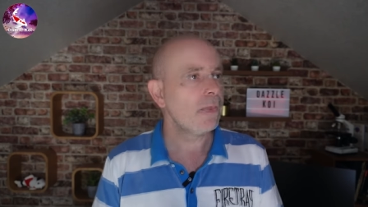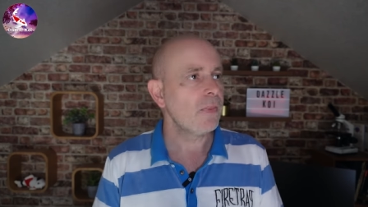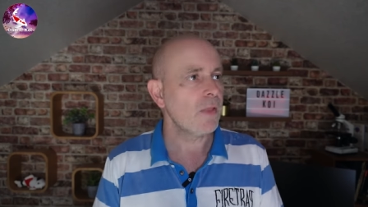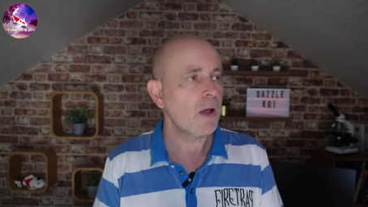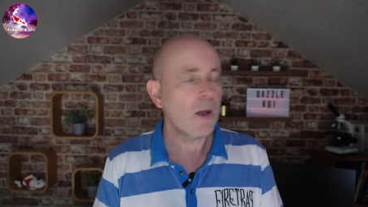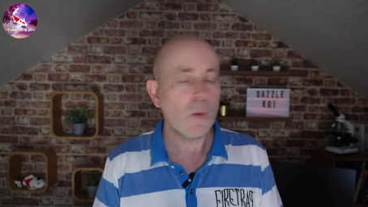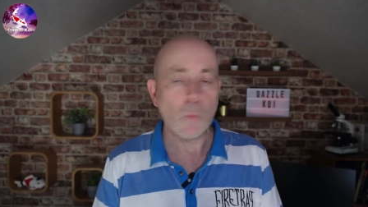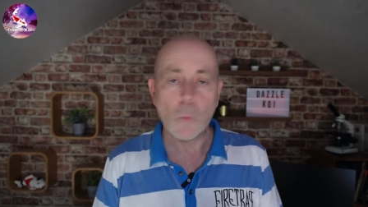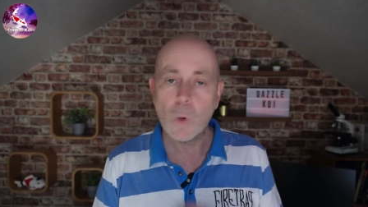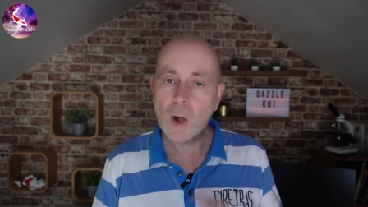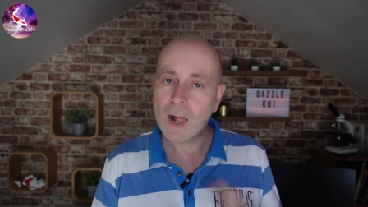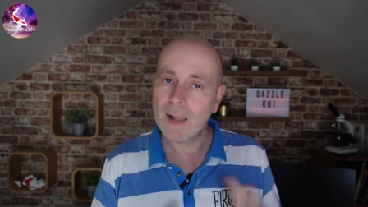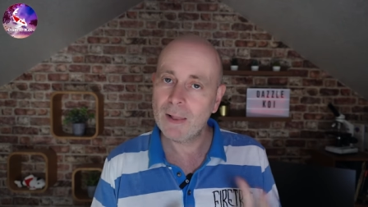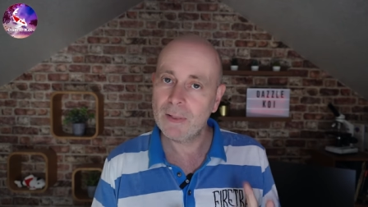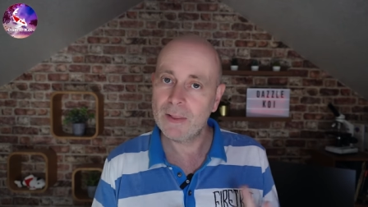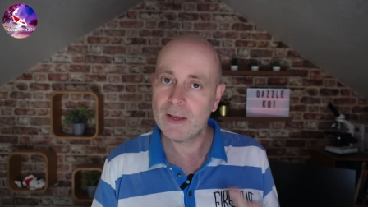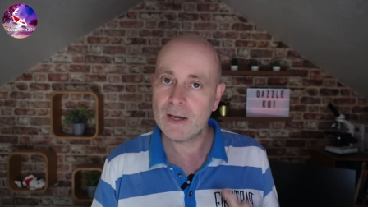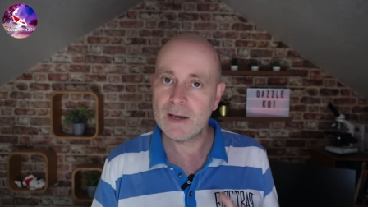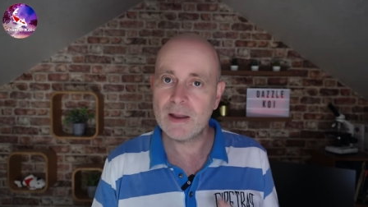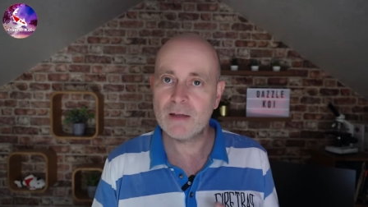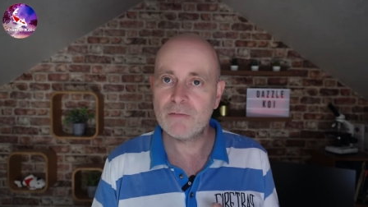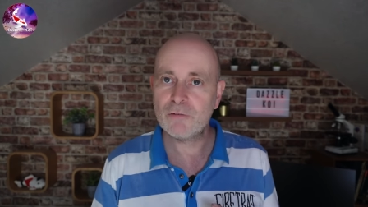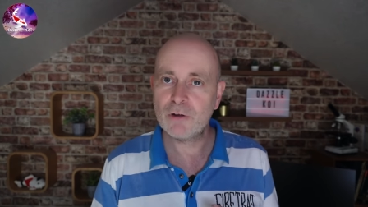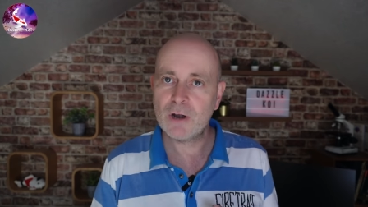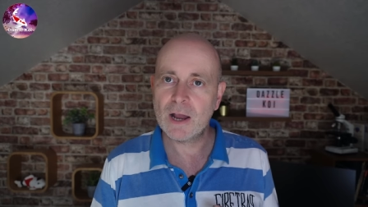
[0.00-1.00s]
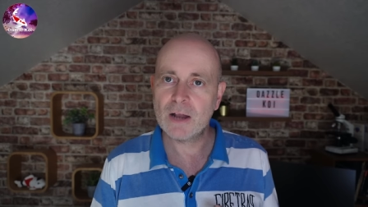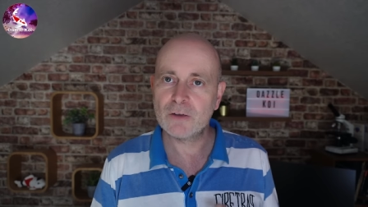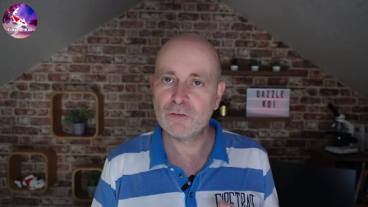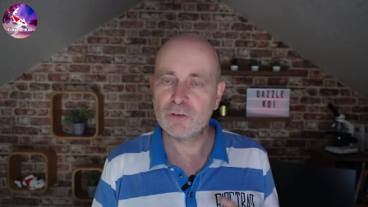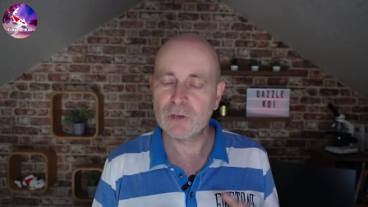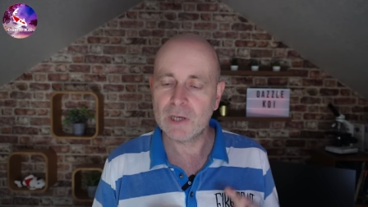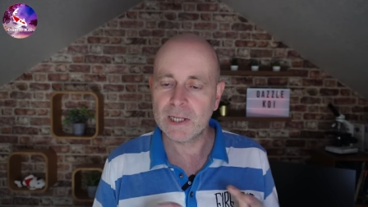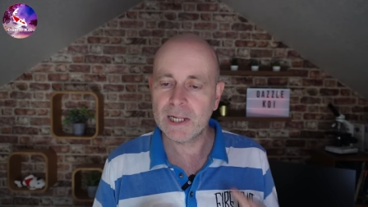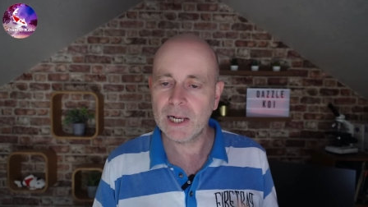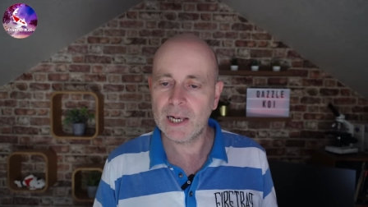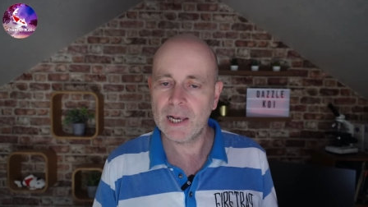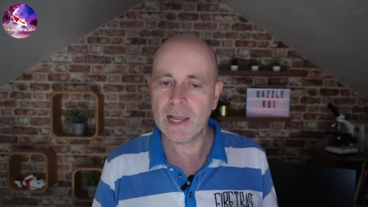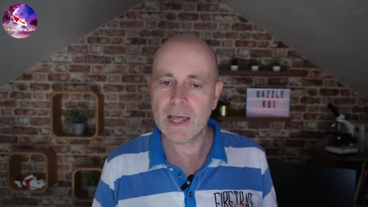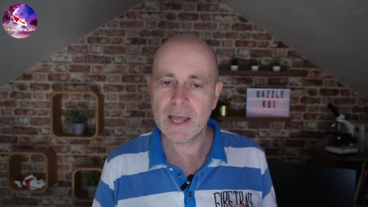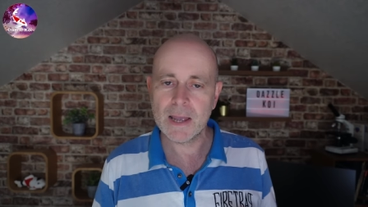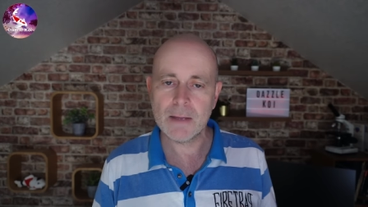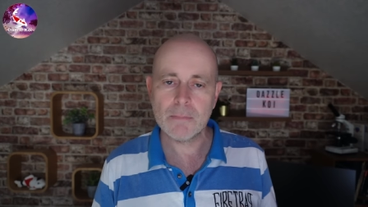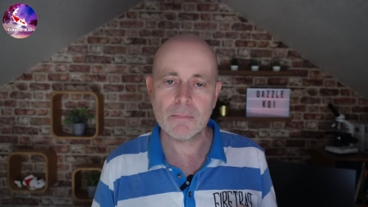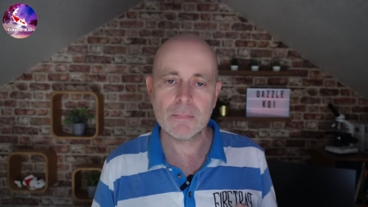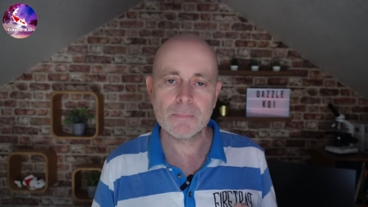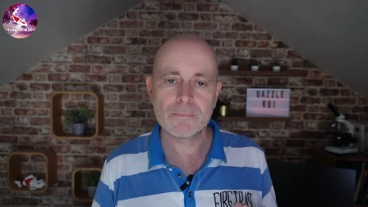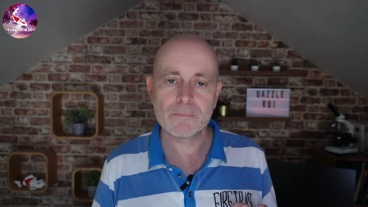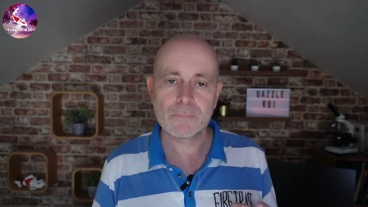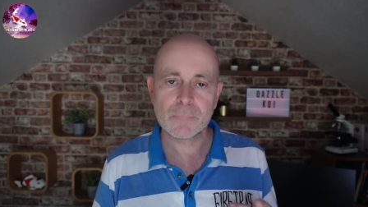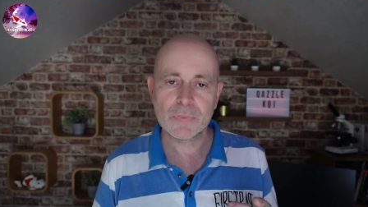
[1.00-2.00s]
that while they never actually
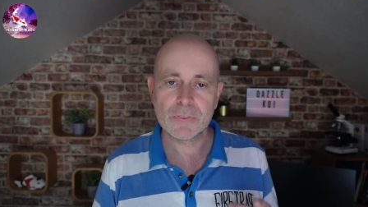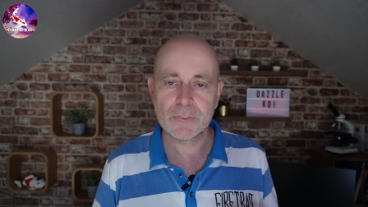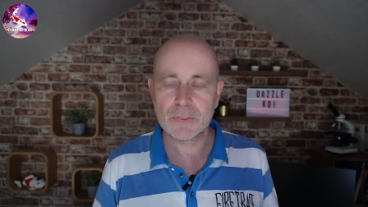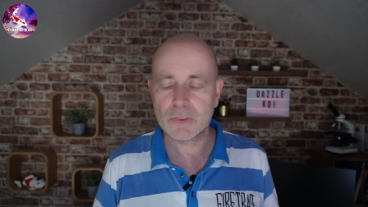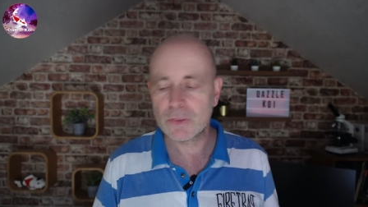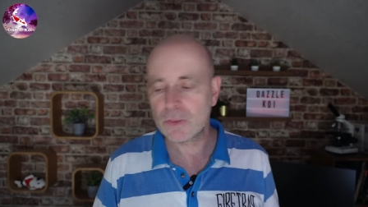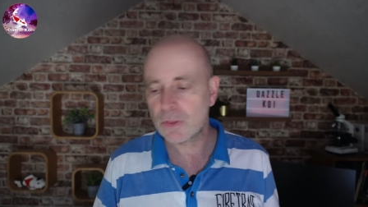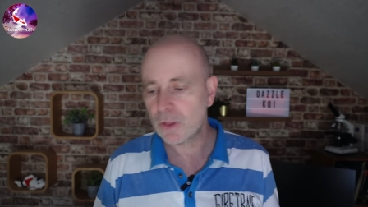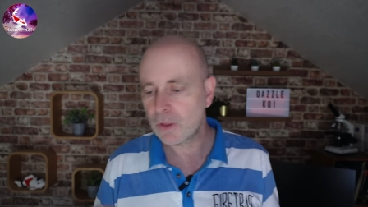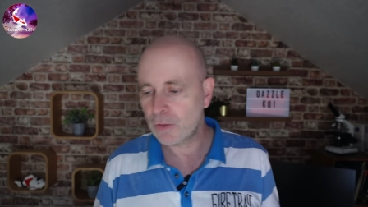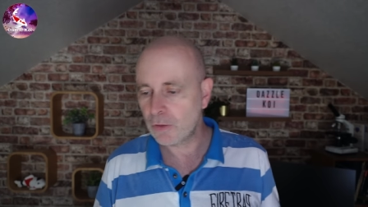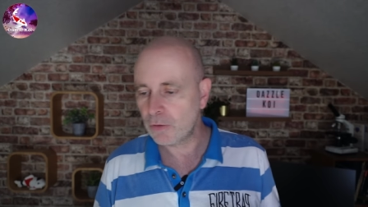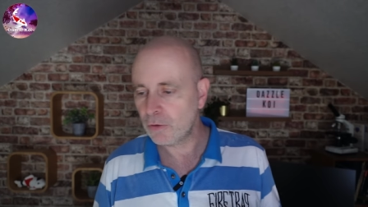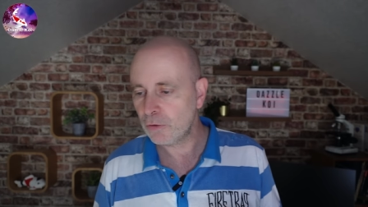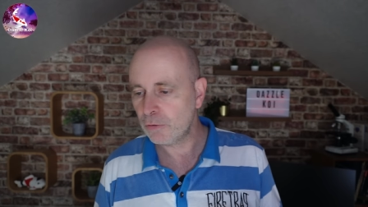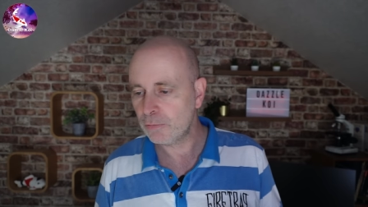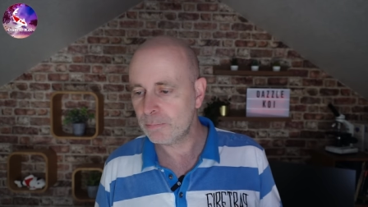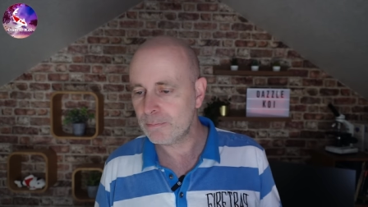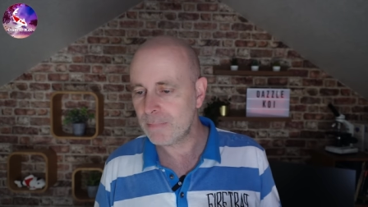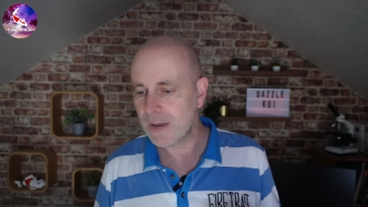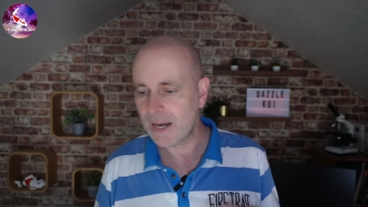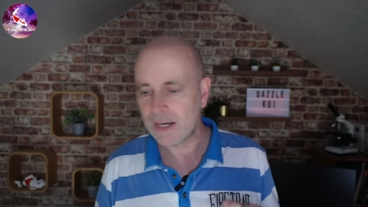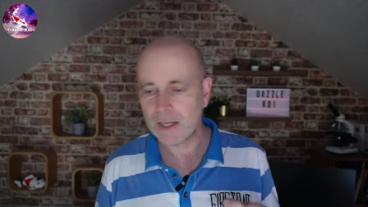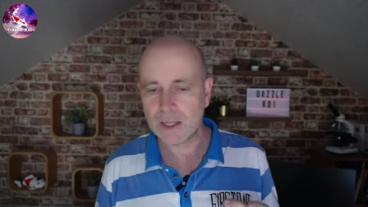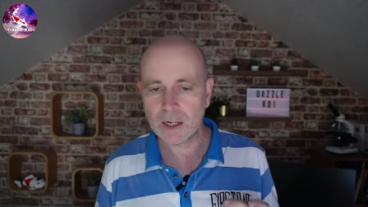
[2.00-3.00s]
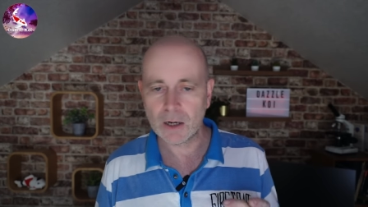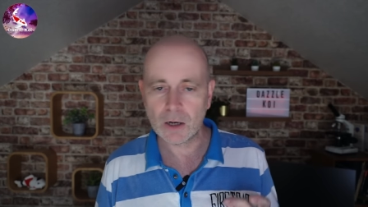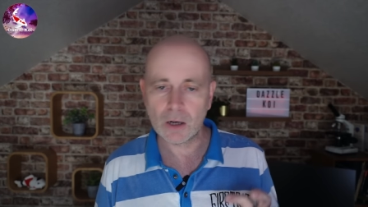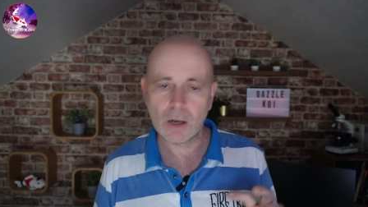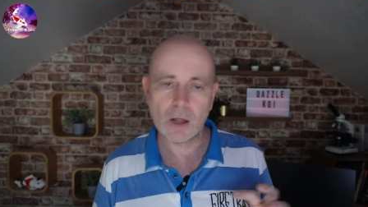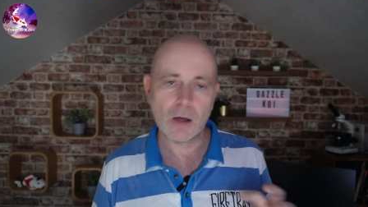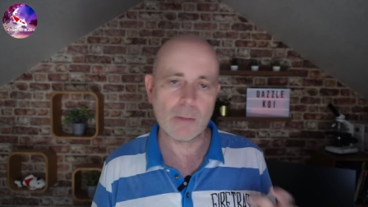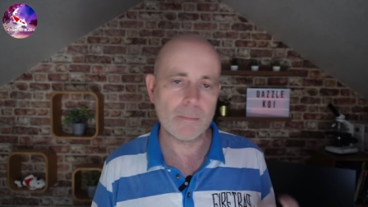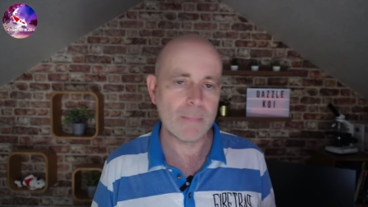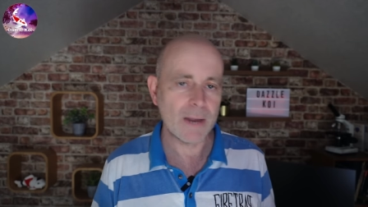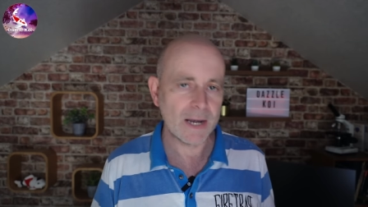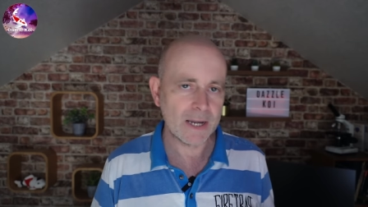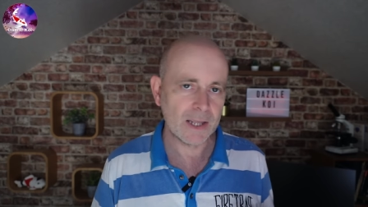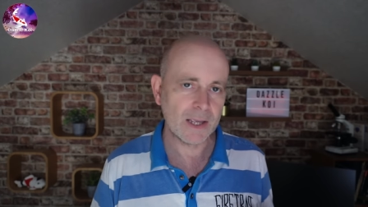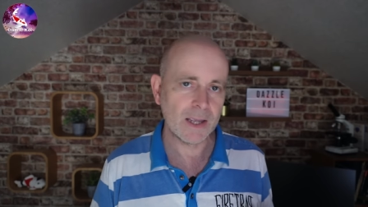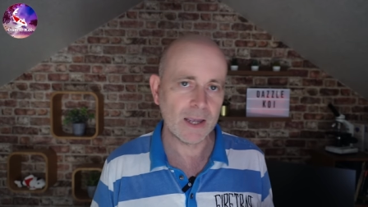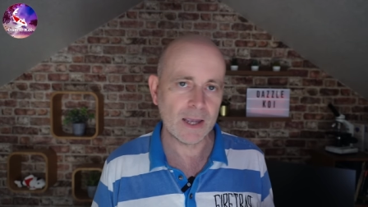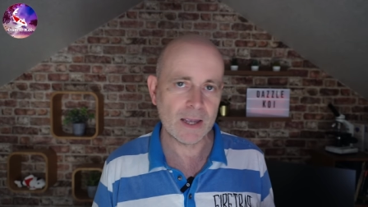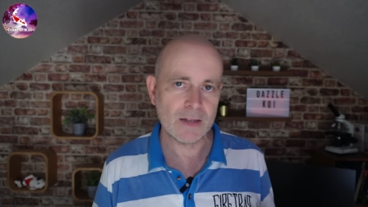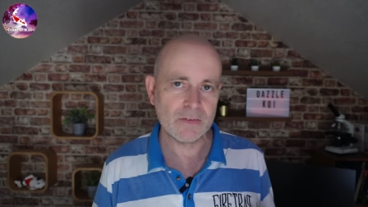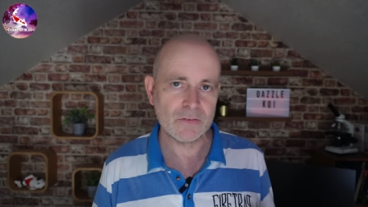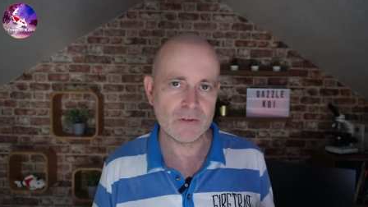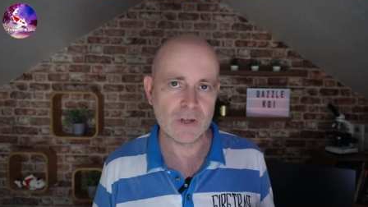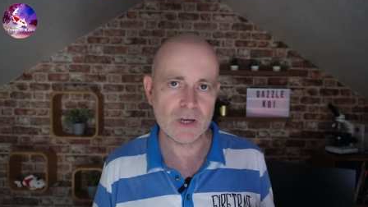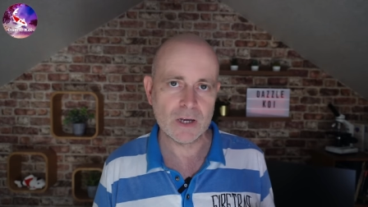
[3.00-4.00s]
claim that there's medical or
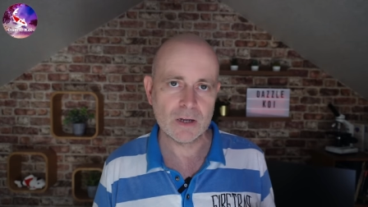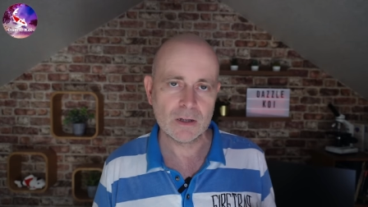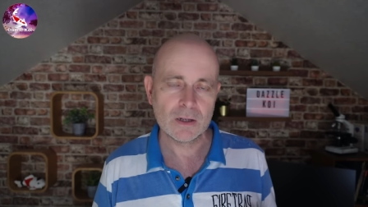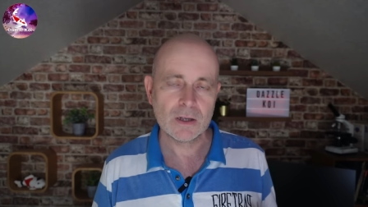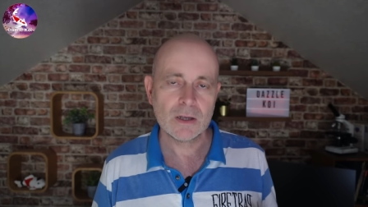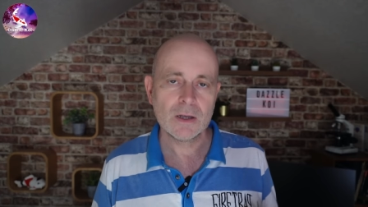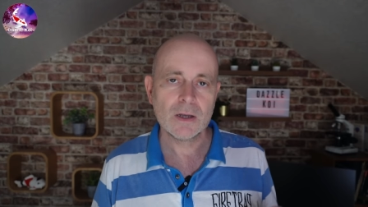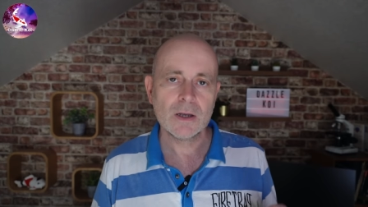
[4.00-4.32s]
medicated,